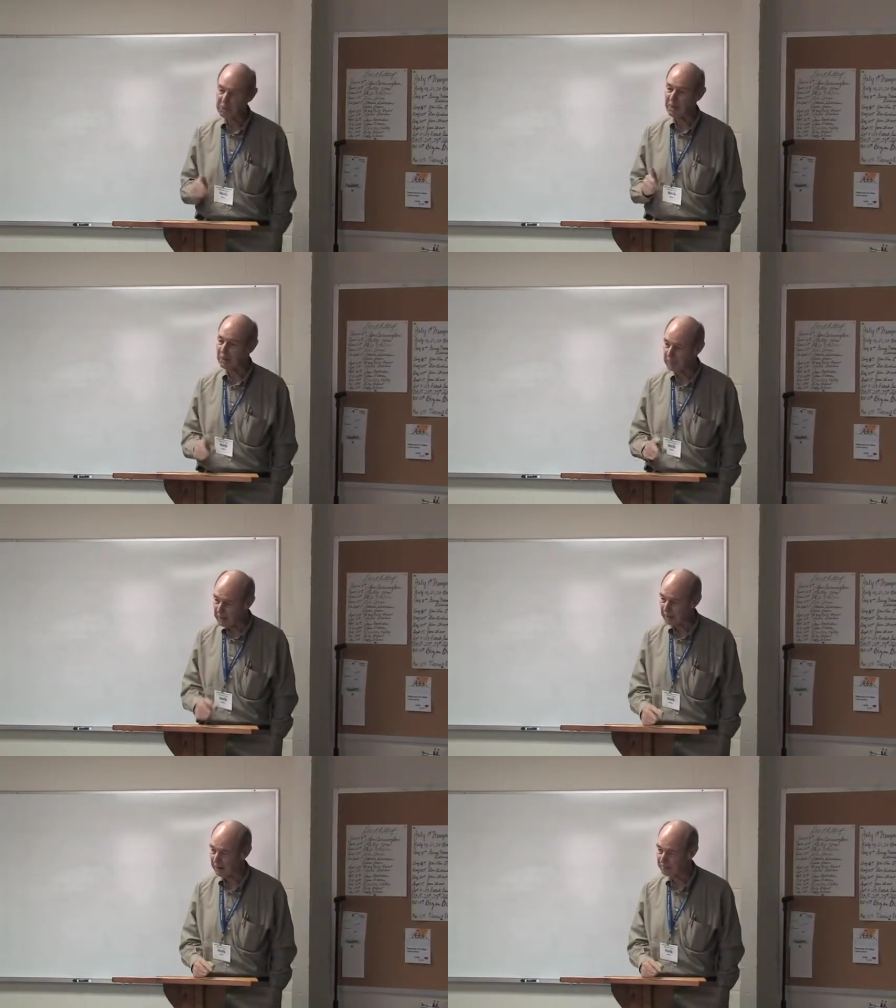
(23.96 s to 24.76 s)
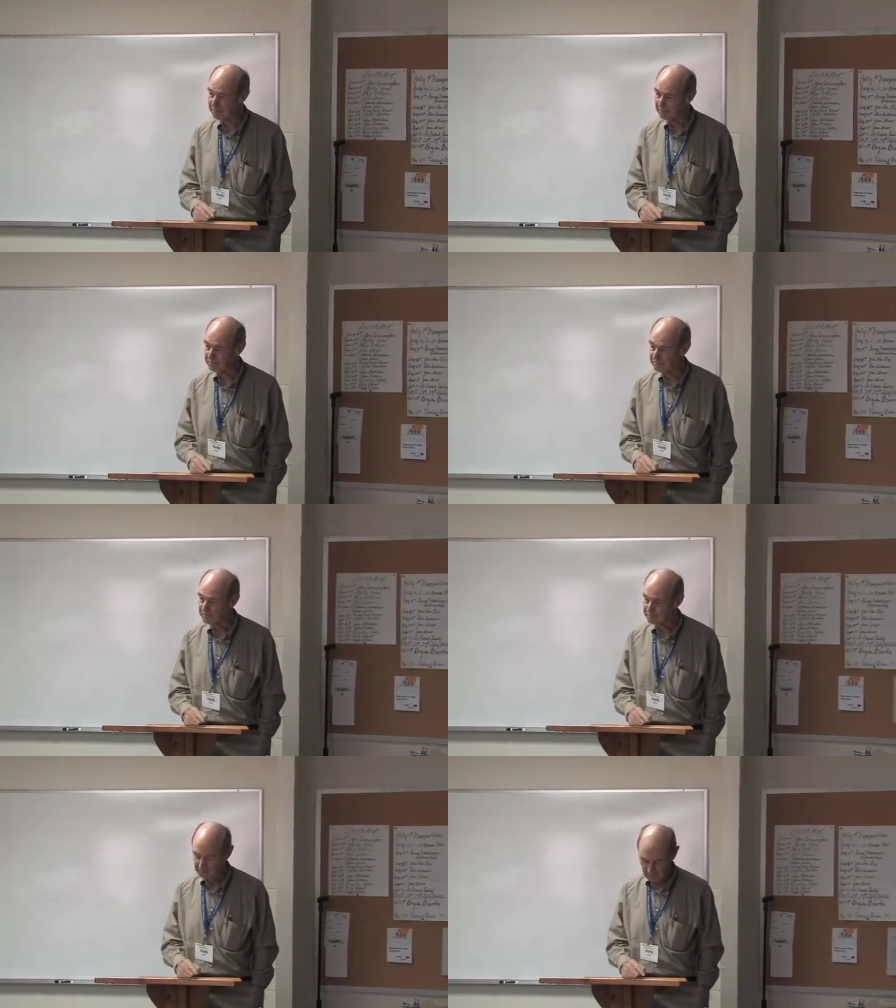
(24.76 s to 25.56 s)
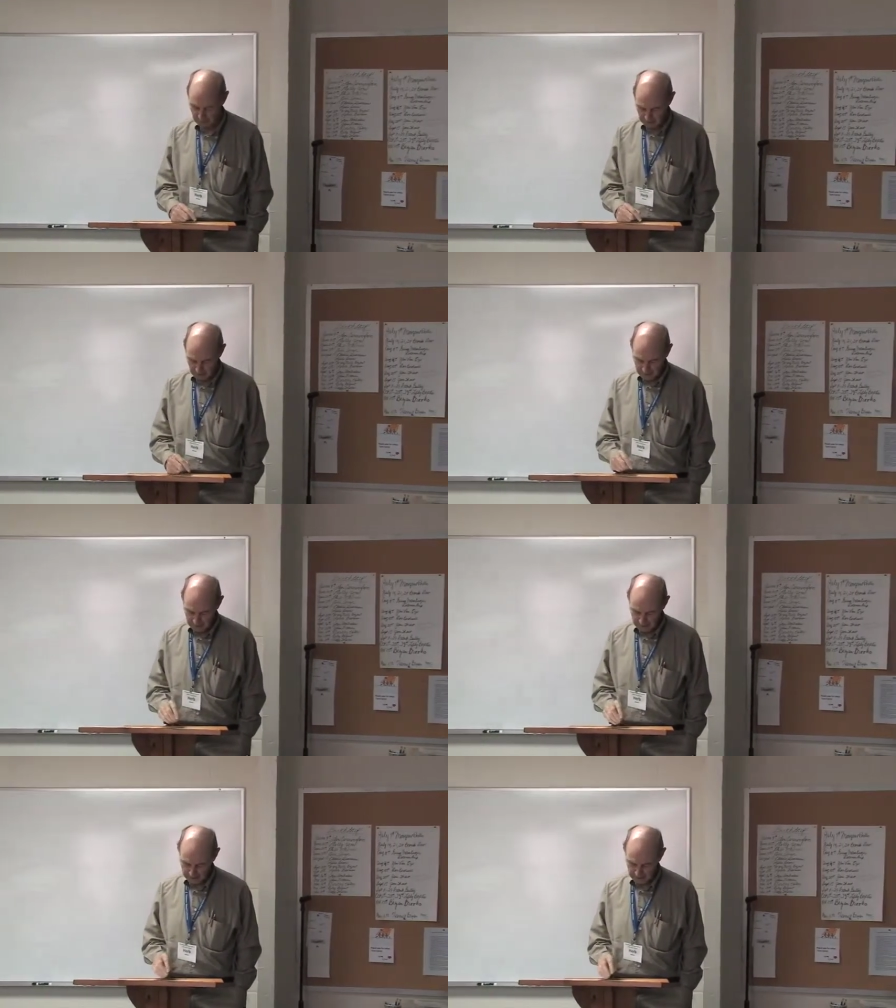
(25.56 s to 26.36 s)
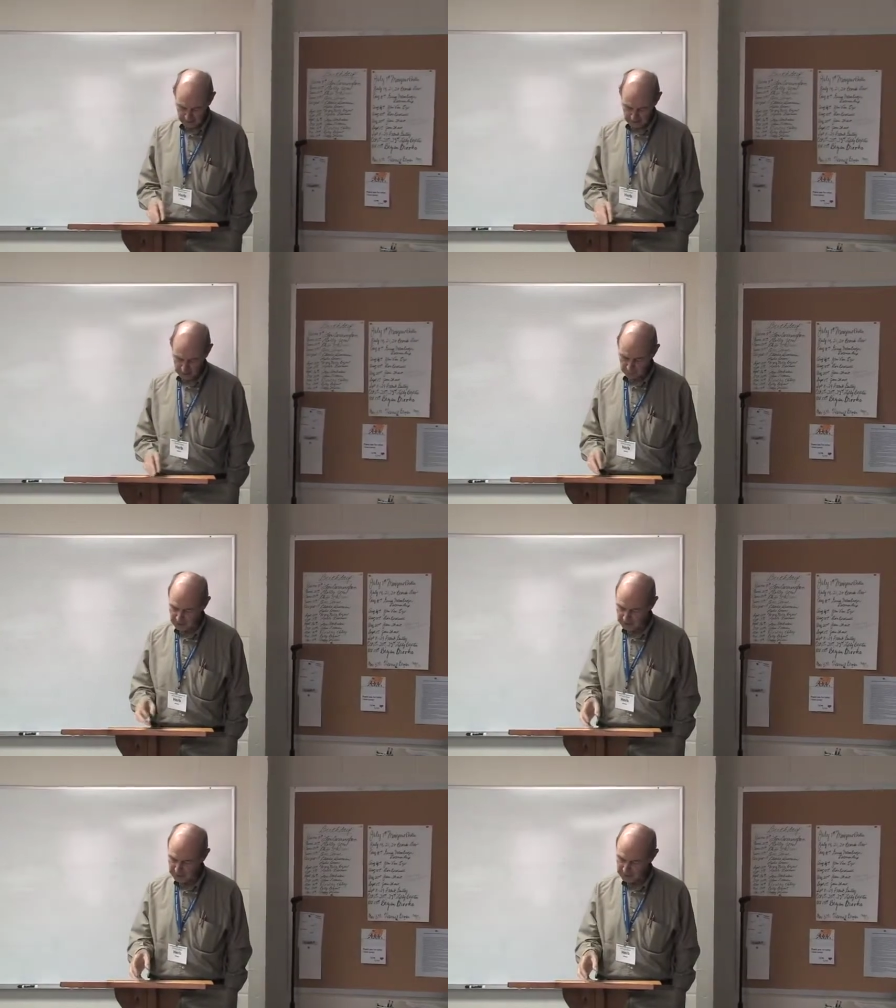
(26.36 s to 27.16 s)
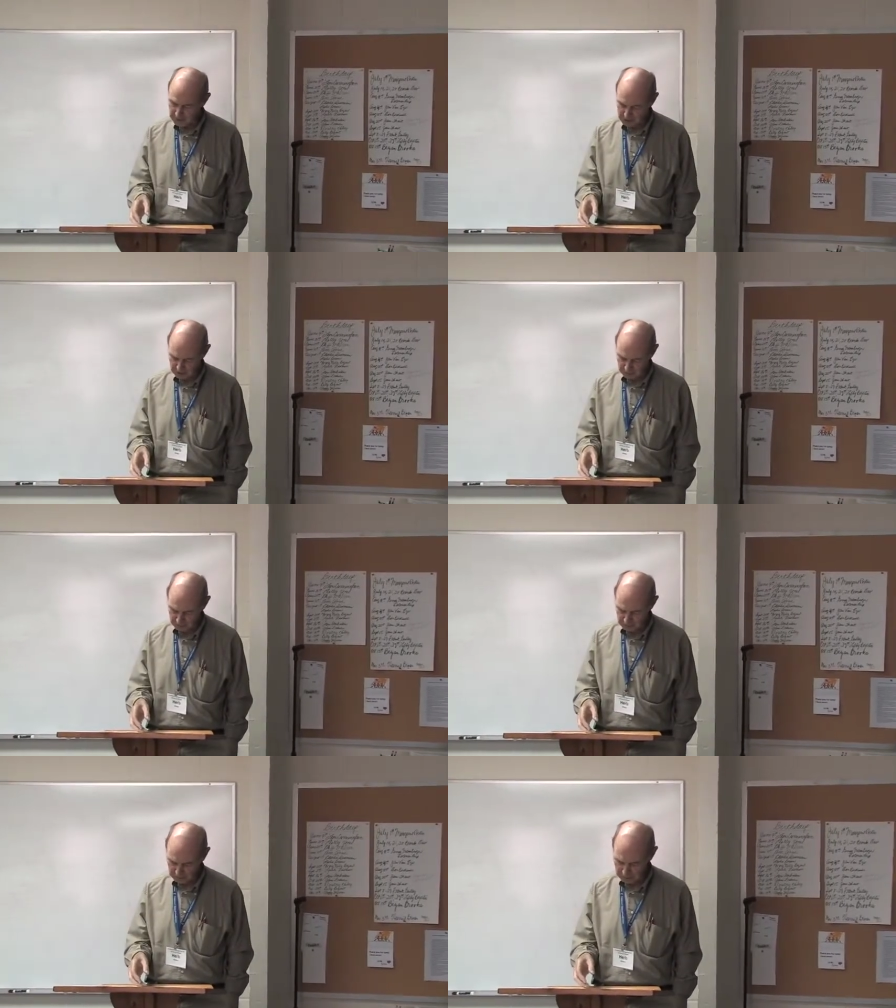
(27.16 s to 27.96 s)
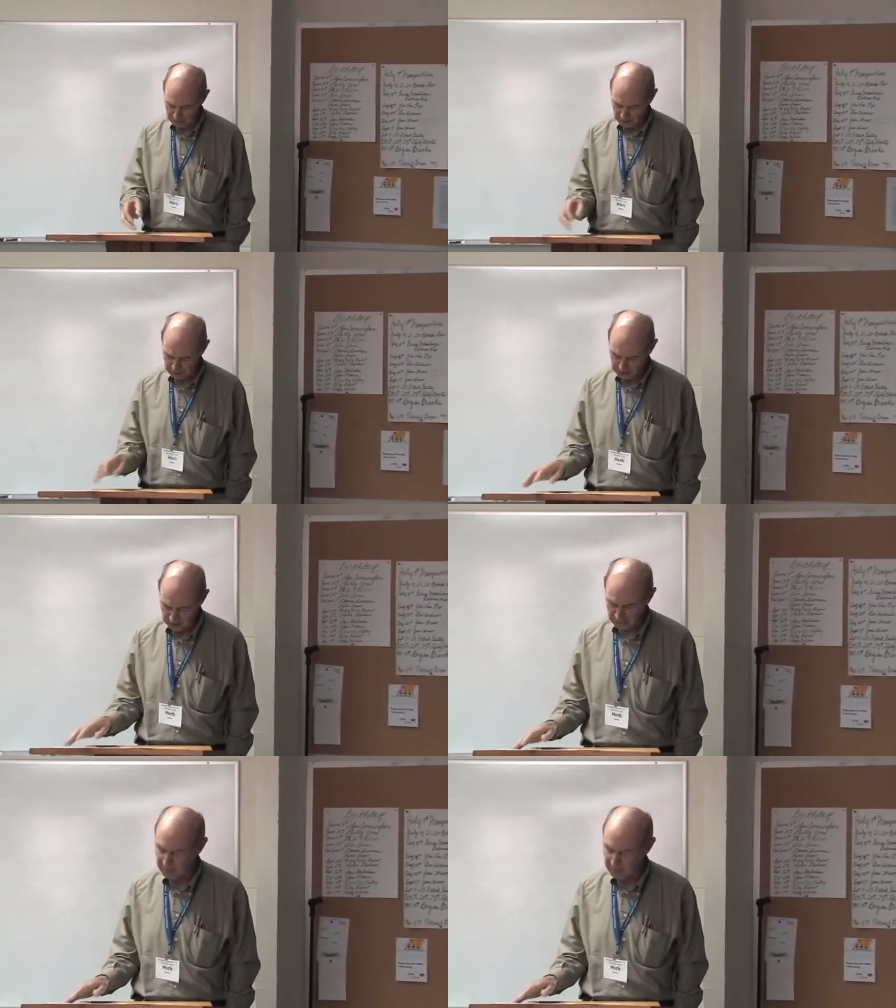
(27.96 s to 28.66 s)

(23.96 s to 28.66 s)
about money. And in this presentation, I want to uh, share